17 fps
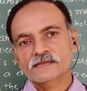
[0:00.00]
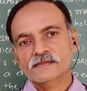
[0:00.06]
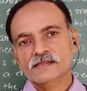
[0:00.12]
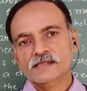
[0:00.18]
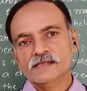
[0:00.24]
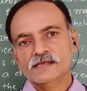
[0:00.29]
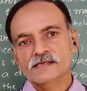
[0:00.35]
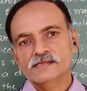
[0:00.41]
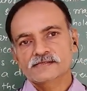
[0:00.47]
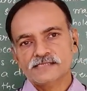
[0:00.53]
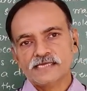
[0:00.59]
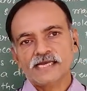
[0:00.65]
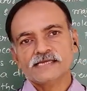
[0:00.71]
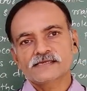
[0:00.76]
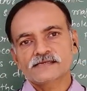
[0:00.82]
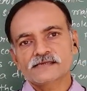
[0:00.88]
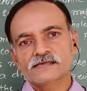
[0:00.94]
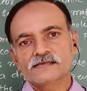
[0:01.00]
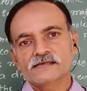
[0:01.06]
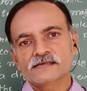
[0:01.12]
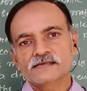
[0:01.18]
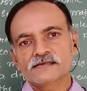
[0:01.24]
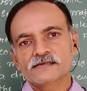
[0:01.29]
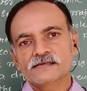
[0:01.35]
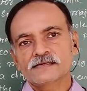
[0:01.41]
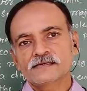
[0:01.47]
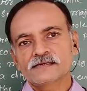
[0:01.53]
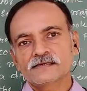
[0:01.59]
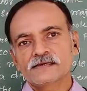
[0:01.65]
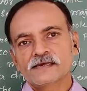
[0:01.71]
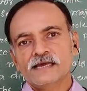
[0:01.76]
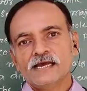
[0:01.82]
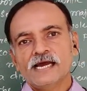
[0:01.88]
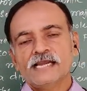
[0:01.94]
right?
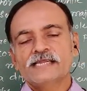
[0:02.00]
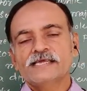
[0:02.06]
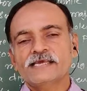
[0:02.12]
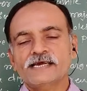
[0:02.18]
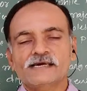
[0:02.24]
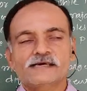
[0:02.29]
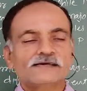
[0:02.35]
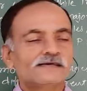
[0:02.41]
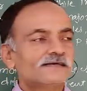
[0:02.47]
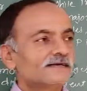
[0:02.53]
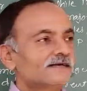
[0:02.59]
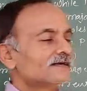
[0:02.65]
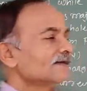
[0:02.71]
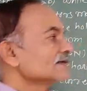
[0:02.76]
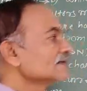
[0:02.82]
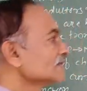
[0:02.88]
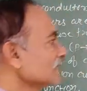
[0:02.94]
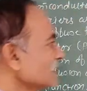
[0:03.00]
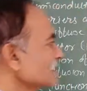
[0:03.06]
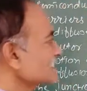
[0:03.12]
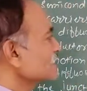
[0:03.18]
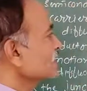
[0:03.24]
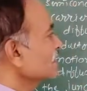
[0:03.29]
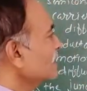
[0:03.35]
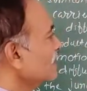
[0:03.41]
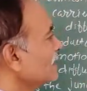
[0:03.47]
And here there is the